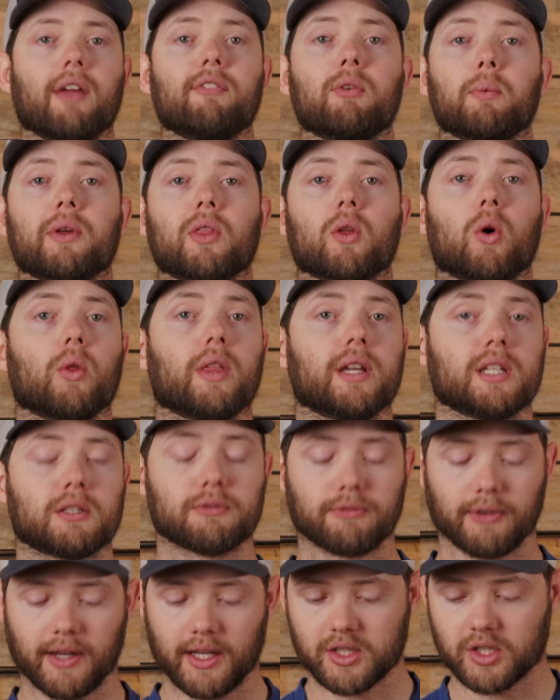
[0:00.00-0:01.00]
Even with all
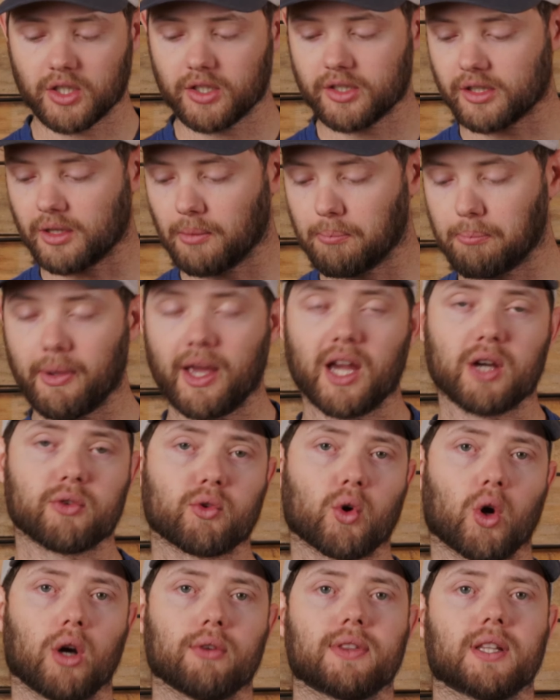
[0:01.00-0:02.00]
these features, the bare
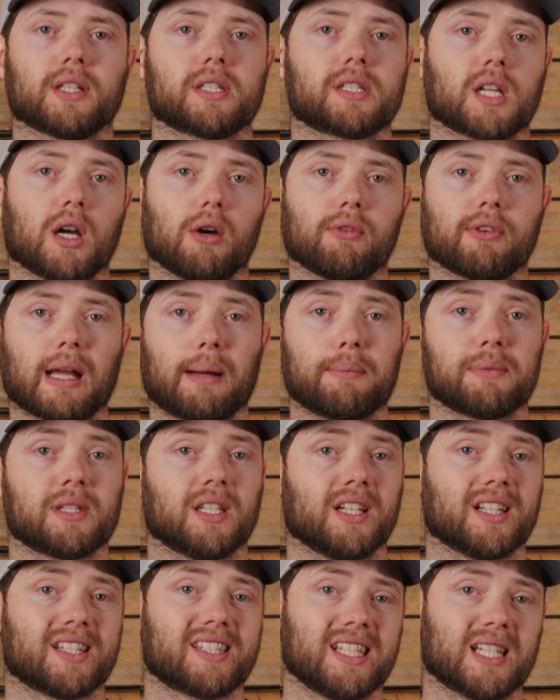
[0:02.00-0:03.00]
rifle itself comes
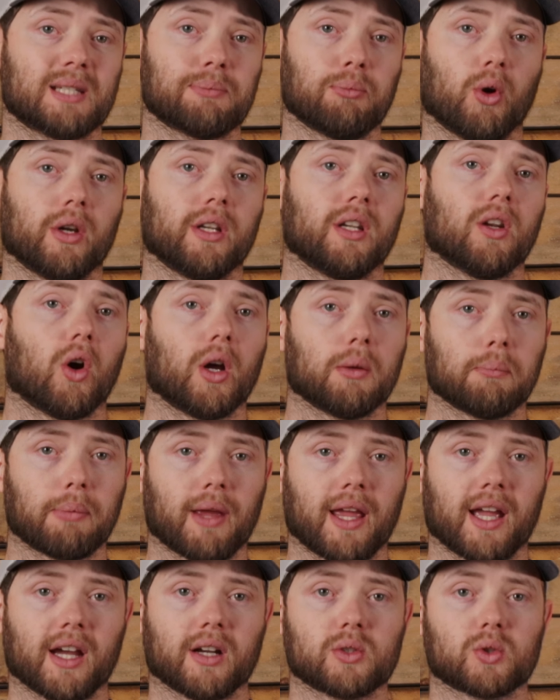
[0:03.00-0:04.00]
in at 6.9
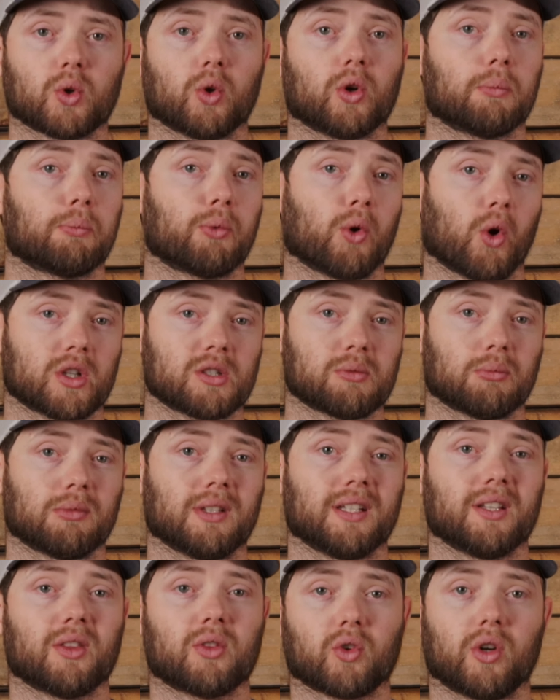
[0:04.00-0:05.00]
pounds or
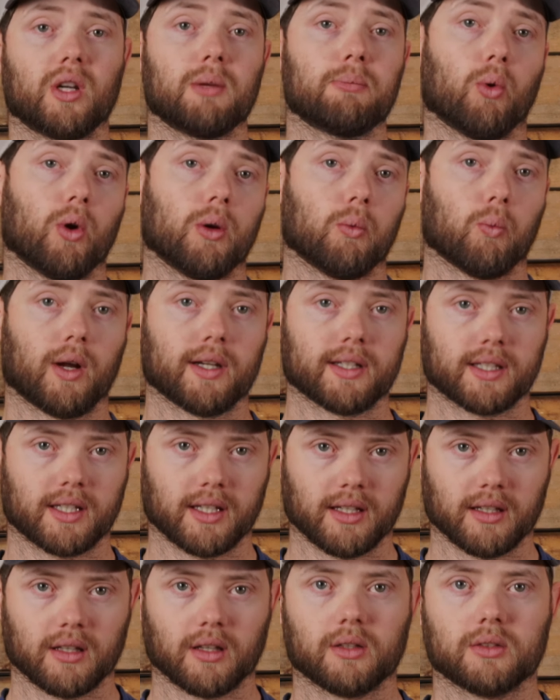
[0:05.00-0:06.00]
approximately 3.1
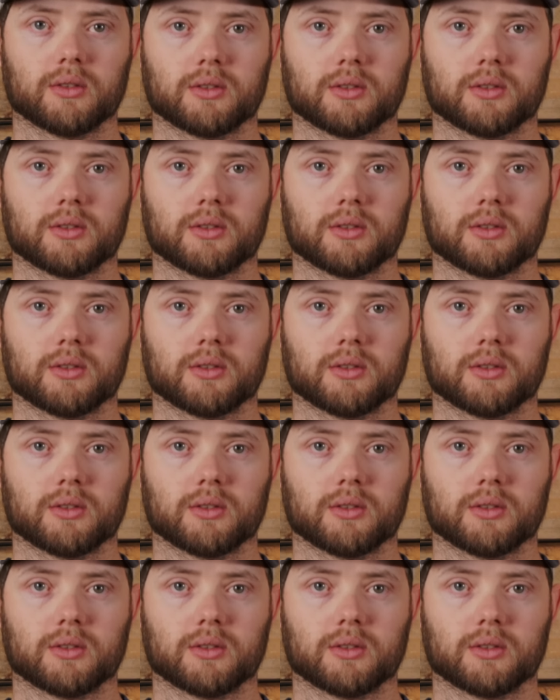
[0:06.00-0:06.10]
kilos.